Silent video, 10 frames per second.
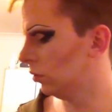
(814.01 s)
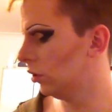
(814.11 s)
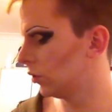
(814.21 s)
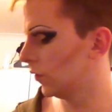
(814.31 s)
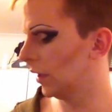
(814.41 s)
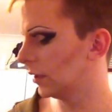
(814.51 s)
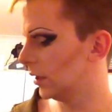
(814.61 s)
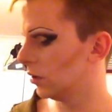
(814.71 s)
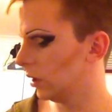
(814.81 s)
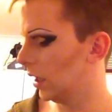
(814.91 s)
Lots of
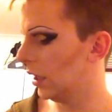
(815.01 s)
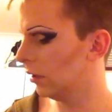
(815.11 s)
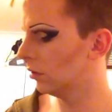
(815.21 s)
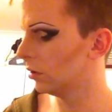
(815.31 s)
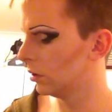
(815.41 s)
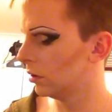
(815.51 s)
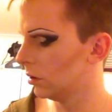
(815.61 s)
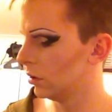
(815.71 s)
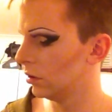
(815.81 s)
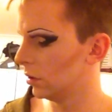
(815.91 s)
excess on there now.
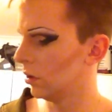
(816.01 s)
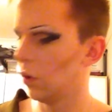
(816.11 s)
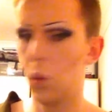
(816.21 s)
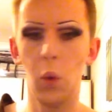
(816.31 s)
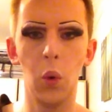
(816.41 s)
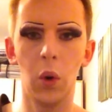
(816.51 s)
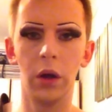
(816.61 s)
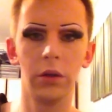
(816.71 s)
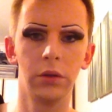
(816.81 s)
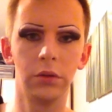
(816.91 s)
Whew,
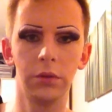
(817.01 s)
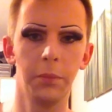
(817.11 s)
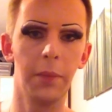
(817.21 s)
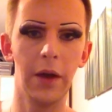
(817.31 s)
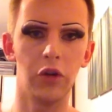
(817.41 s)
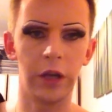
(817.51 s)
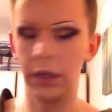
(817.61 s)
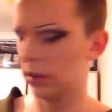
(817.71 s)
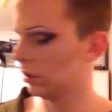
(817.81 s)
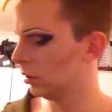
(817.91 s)
powdery.
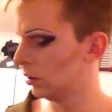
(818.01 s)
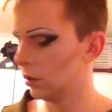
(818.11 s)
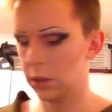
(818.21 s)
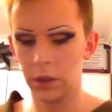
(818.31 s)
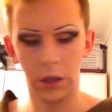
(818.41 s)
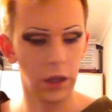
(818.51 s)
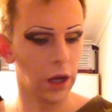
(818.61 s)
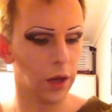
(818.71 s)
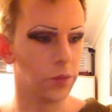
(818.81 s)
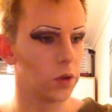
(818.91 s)

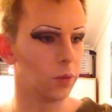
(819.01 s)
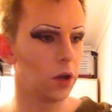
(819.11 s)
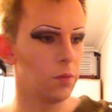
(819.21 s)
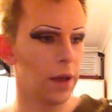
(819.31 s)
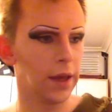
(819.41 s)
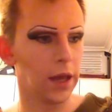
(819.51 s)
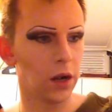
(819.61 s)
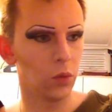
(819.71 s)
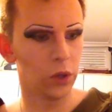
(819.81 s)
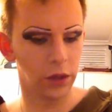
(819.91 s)
So I'm going back
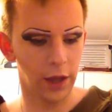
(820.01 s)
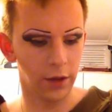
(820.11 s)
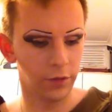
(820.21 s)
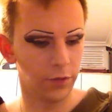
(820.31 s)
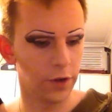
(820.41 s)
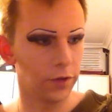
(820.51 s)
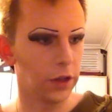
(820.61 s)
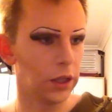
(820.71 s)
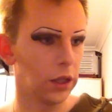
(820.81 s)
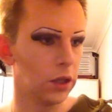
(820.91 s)
in with that
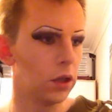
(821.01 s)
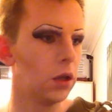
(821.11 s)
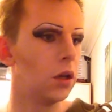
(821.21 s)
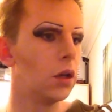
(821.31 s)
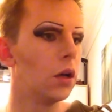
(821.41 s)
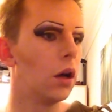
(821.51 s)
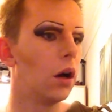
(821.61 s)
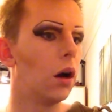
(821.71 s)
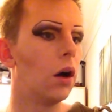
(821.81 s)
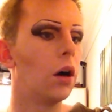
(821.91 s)
fluffy
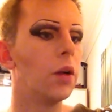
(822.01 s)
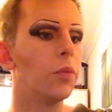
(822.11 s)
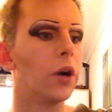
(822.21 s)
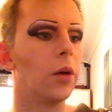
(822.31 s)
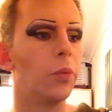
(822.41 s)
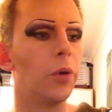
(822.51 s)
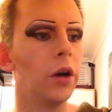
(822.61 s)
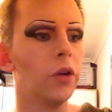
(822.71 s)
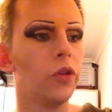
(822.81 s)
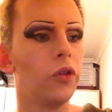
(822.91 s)
eyebrow
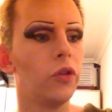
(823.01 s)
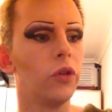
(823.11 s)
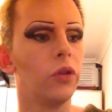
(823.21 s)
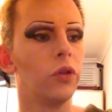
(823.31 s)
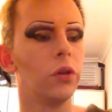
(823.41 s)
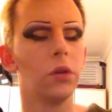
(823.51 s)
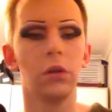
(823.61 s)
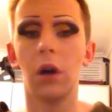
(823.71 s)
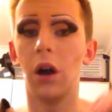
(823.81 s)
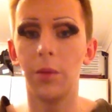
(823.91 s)
brush.
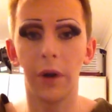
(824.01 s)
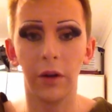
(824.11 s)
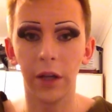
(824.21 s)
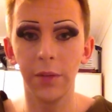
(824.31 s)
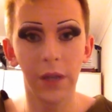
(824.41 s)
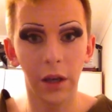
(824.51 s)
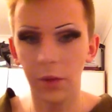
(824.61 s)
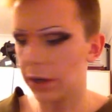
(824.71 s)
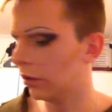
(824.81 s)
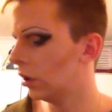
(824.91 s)
Keep saying
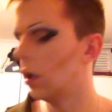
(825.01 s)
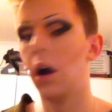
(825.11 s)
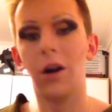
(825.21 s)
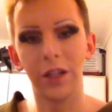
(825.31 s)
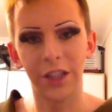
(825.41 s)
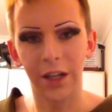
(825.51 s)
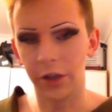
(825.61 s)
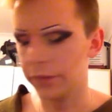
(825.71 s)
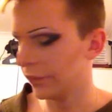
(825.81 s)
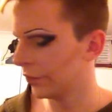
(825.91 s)
eyebrow. Eyeshadow.